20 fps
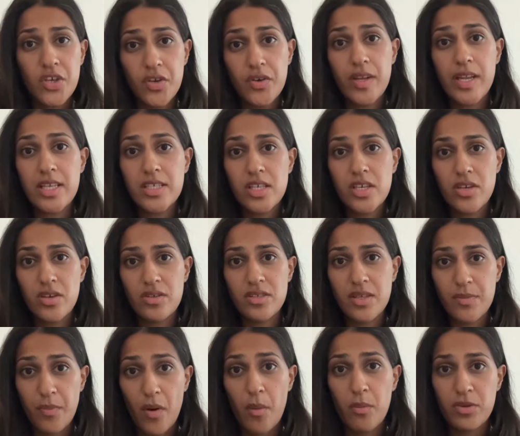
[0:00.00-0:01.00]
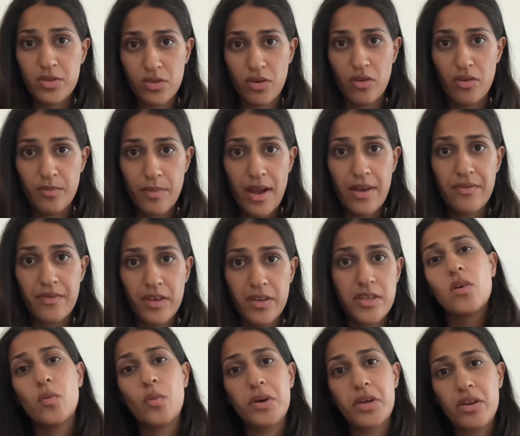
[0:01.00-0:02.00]
You need to use the Pomodoro
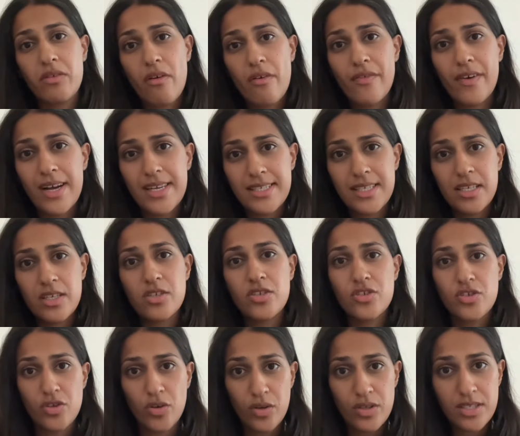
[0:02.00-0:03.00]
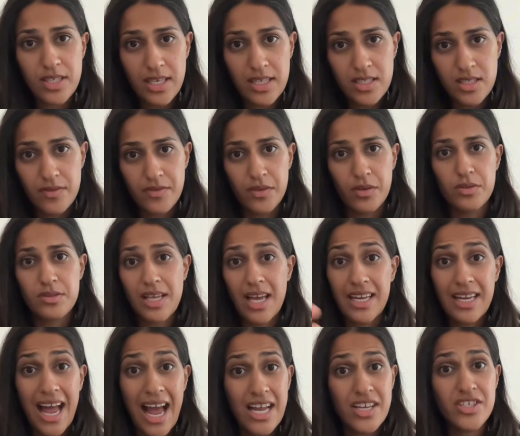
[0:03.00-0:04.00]
method, where you're revising in shorter intervals
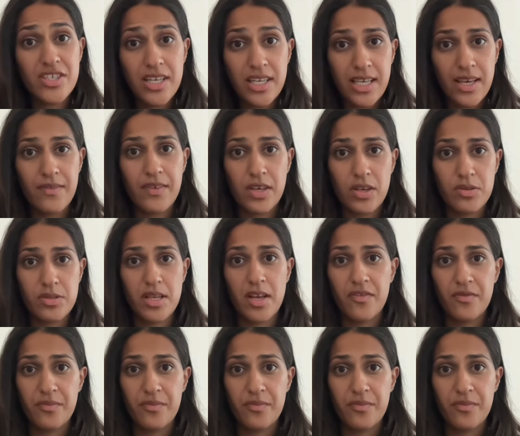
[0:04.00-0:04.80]
and actually giving yourself